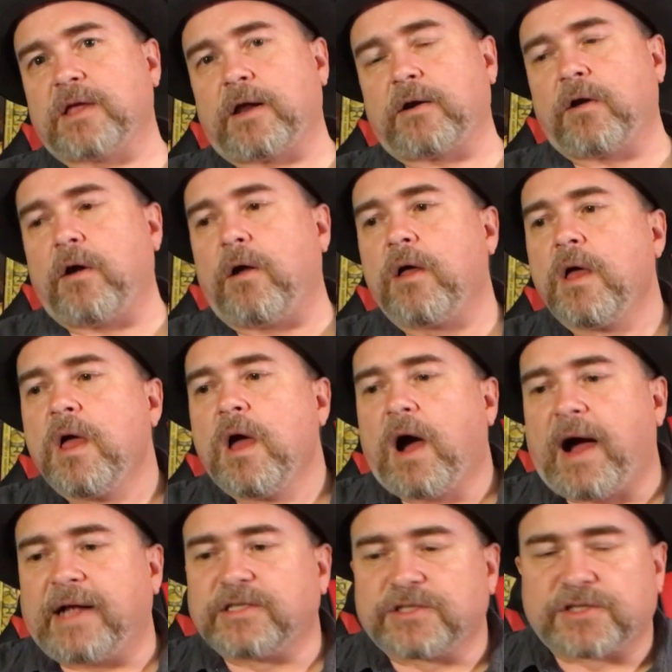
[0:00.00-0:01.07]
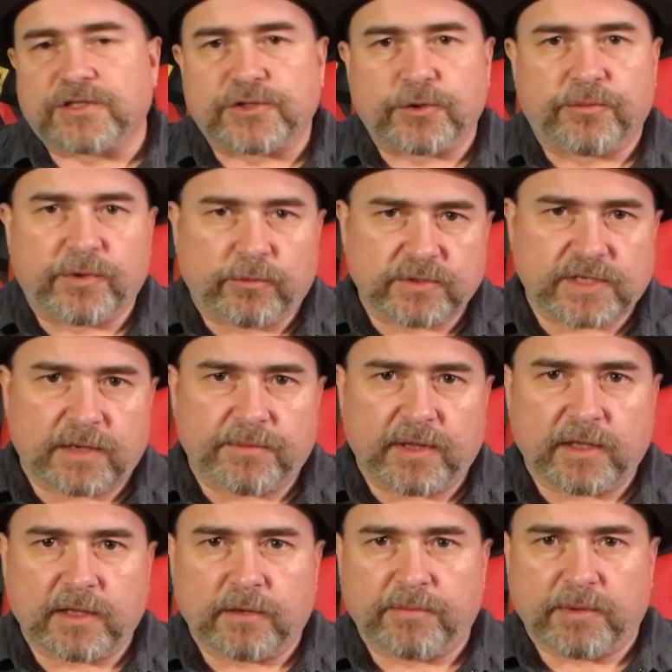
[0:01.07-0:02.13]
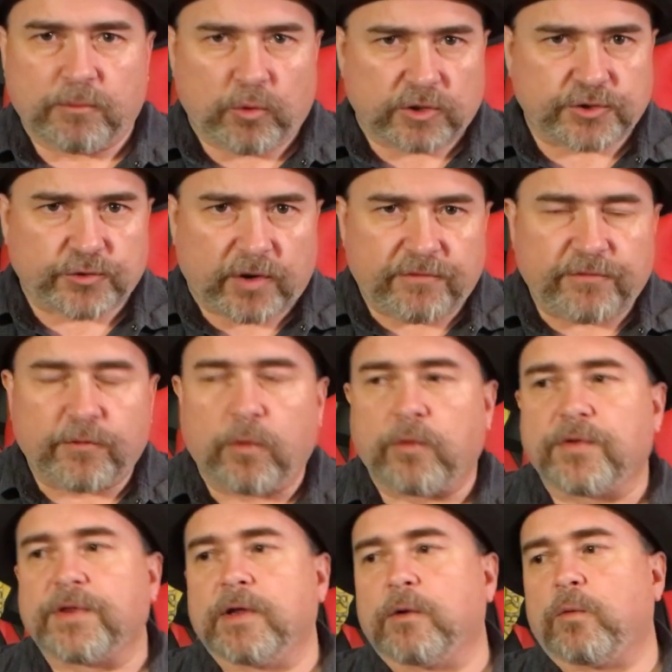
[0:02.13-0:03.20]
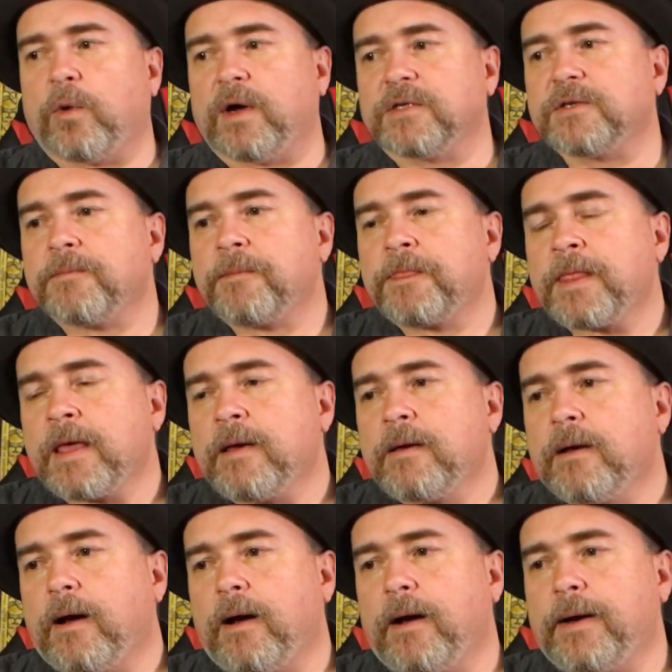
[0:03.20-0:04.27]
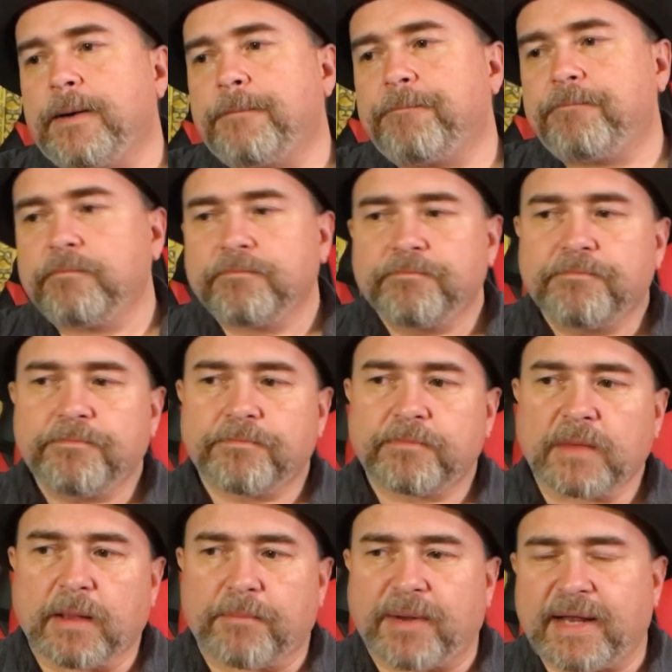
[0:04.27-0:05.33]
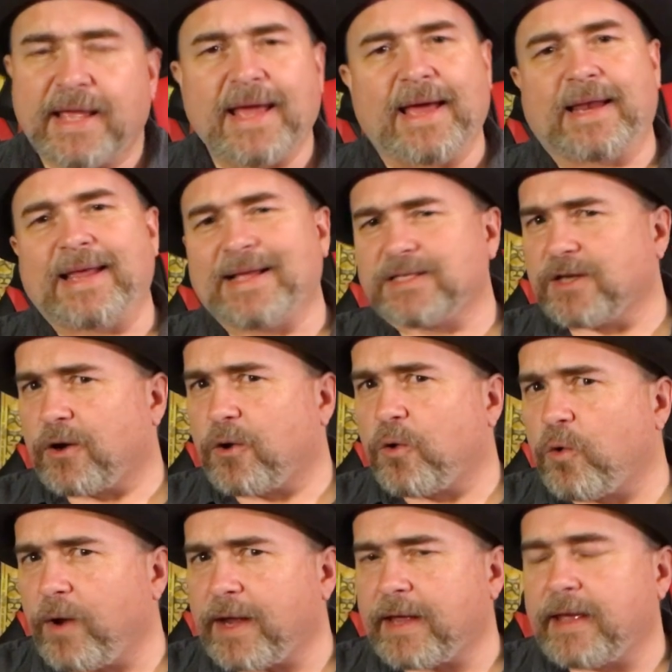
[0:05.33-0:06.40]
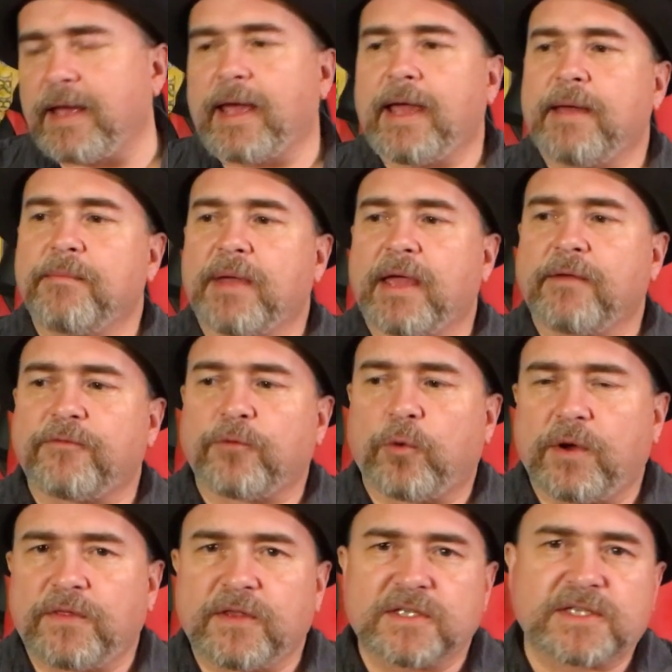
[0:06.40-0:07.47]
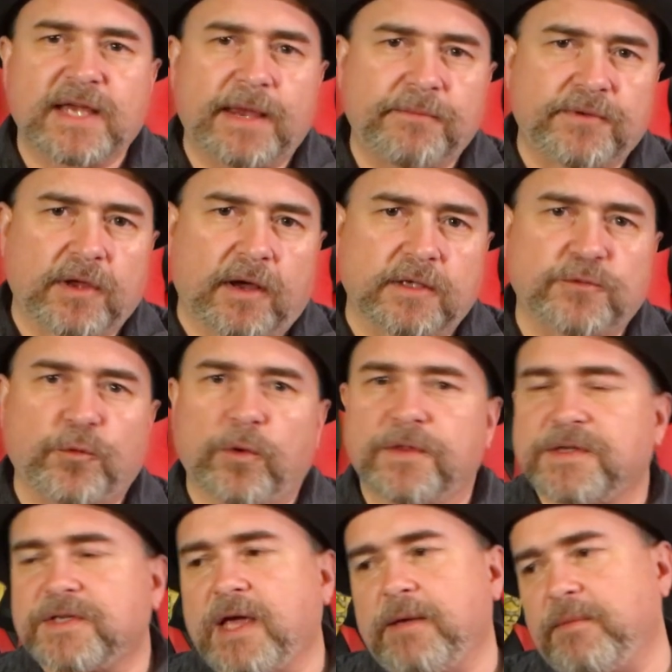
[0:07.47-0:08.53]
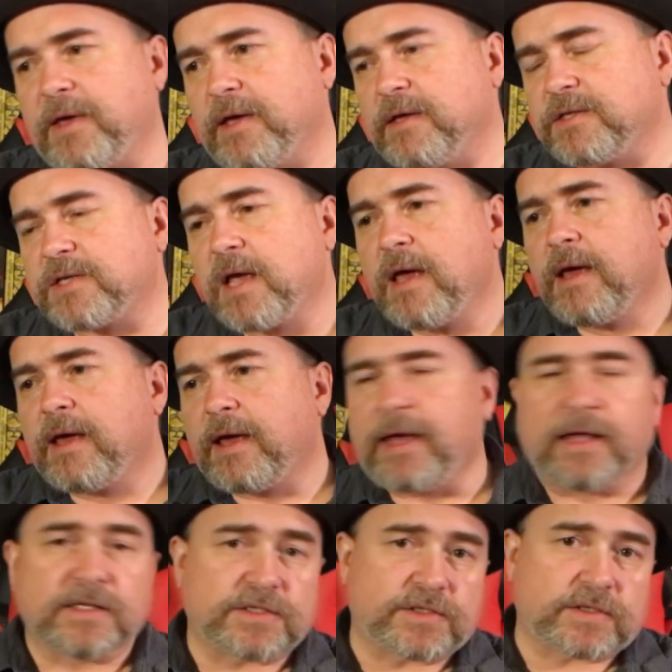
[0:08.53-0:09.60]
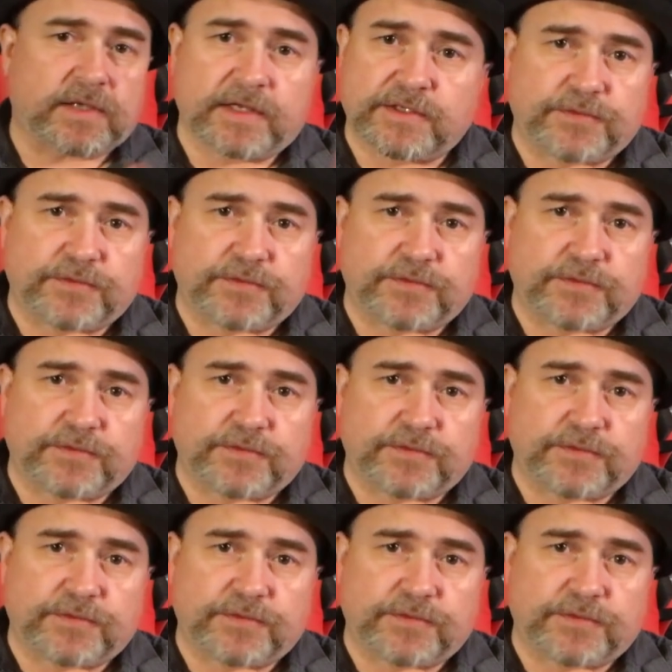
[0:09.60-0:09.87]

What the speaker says: at all. I just assumed it was going to be a little bit more straightforward than it was. But again, it's a quick game, and for what this game does, for what this game is, it's